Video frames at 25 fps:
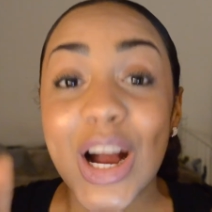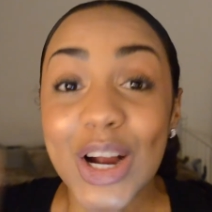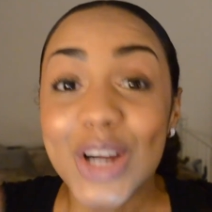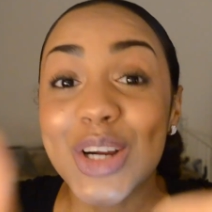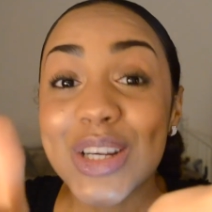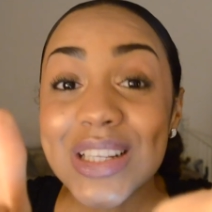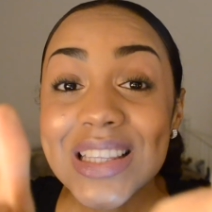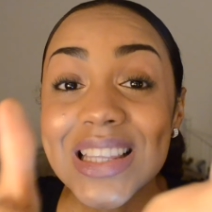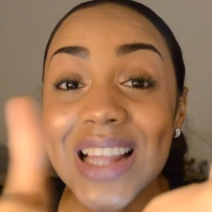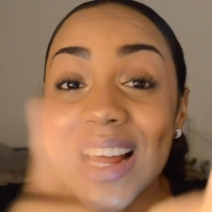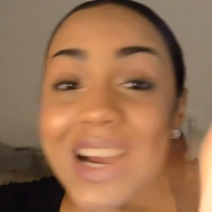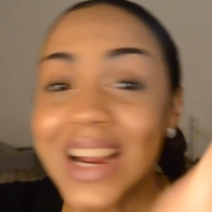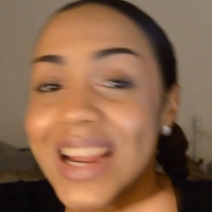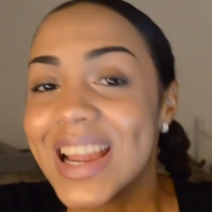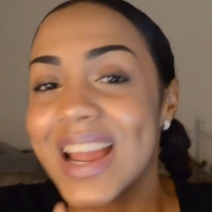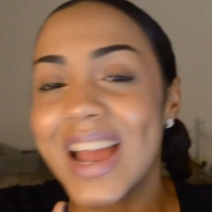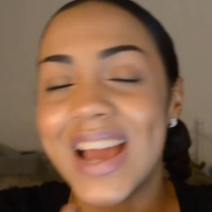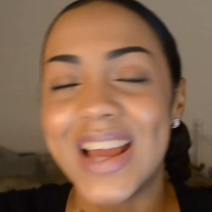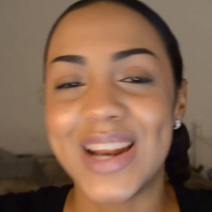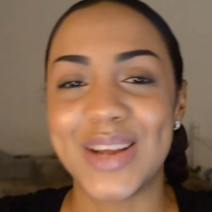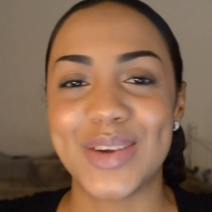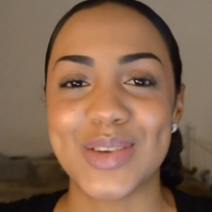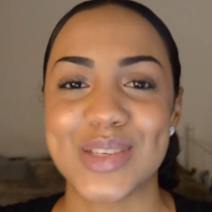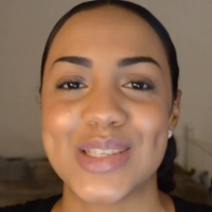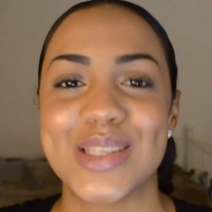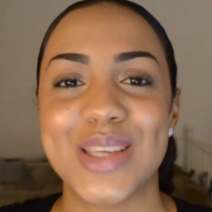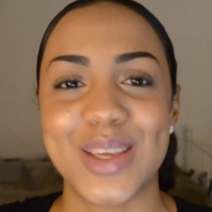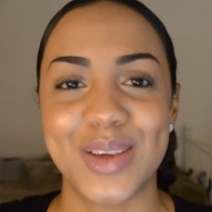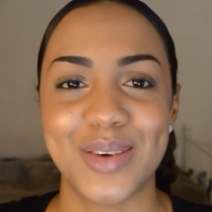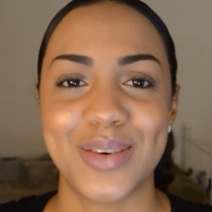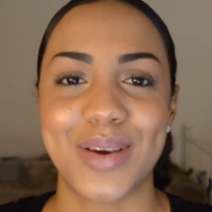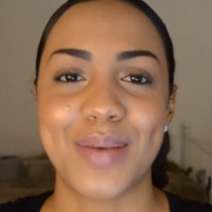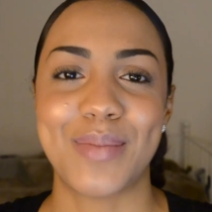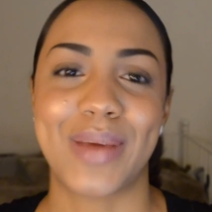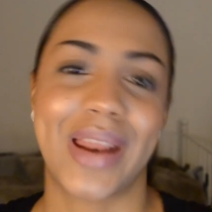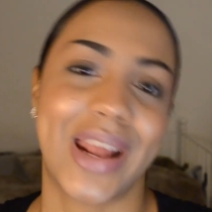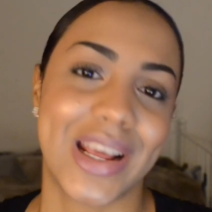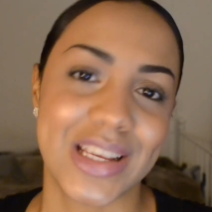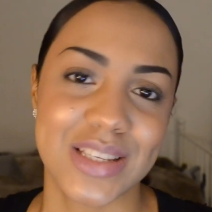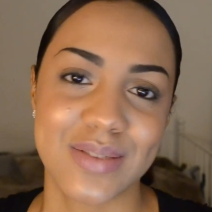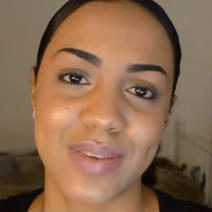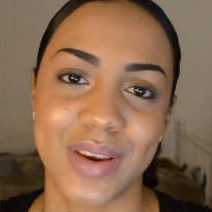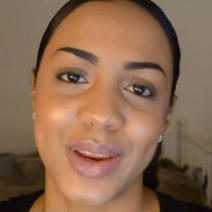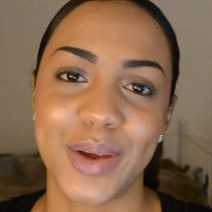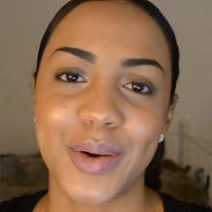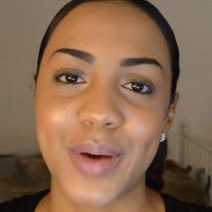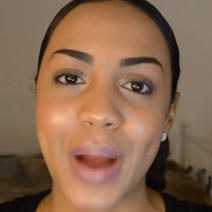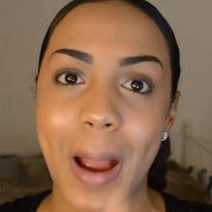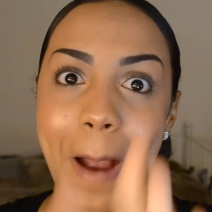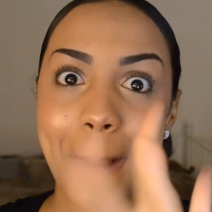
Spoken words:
Good luck, and I will see you in my next video.